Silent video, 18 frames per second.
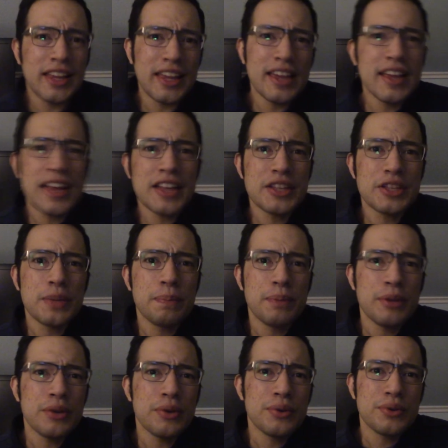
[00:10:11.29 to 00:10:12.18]
he gets
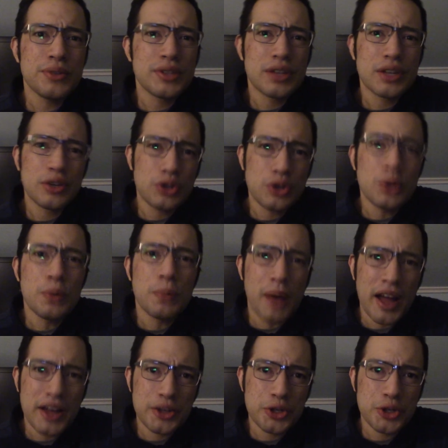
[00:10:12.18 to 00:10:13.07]
abused too
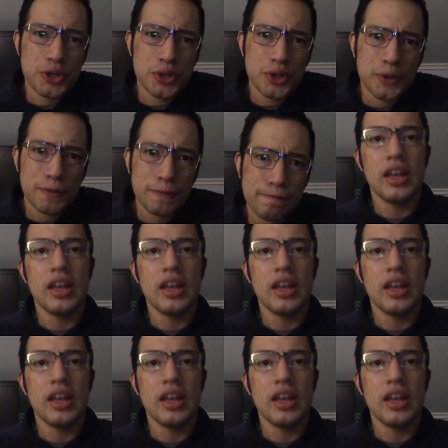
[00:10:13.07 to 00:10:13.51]
much.